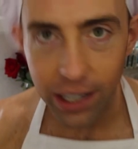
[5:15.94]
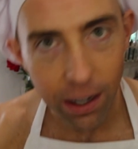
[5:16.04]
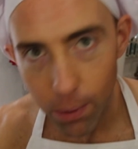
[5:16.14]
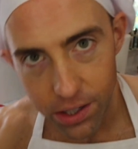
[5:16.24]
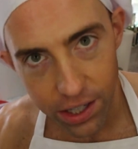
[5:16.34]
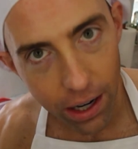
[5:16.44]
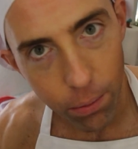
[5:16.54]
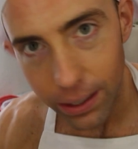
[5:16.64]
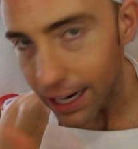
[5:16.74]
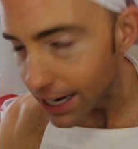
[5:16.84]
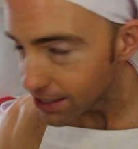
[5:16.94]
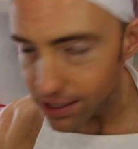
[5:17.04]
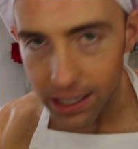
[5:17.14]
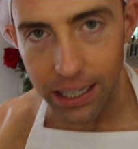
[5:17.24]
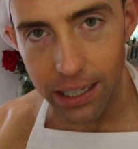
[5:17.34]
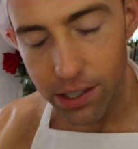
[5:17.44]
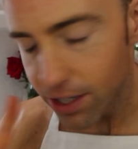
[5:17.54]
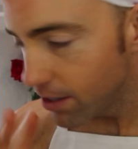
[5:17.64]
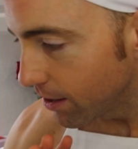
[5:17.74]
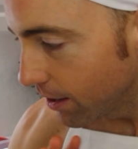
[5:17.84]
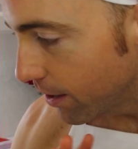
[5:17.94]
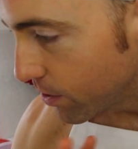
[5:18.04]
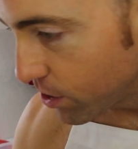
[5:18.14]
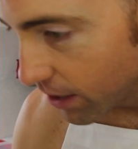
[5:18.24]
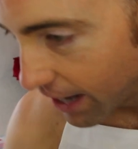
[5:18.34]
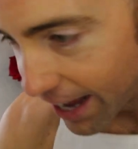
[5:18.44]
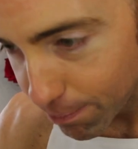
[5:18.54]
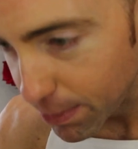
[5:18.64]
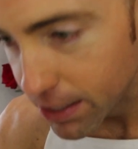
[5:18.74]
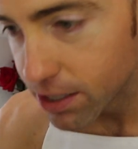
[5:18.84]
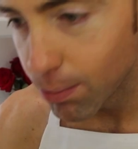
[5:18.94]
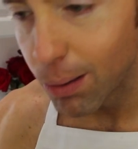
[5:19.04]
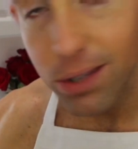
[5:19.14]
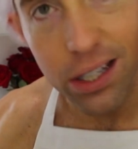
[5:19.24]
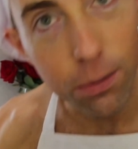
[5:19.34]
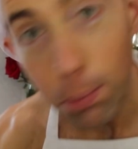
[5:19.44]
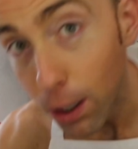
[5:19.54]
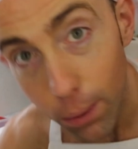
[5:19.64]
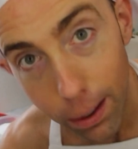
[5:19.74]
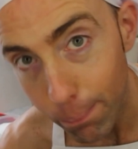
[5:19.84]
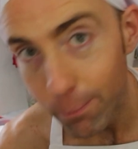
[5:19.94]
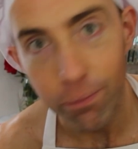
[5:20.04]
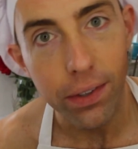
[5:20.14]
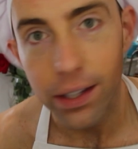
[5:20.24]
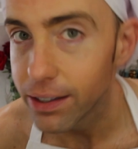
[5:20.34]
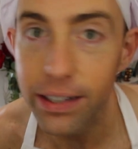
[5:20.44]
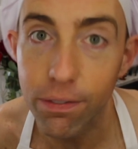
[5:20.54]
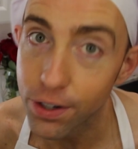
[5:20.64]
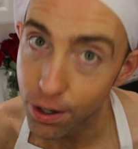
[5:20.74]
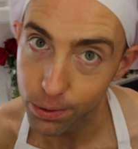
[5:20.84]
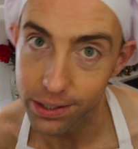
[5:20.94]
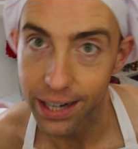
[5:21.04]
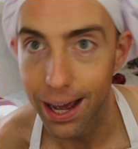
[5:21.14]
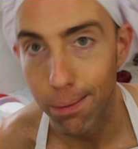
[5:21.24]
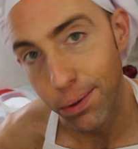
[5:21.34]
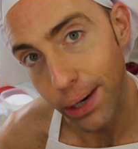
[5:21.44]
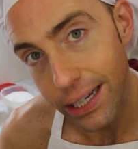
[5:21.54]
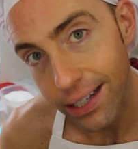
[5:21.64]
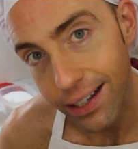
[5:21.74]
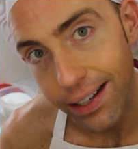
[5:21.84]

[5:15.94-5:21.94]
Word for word: You gotta watch out when guys in the kitchen, shit happens. Sometimes things blow up you never know what's gonna happen, right?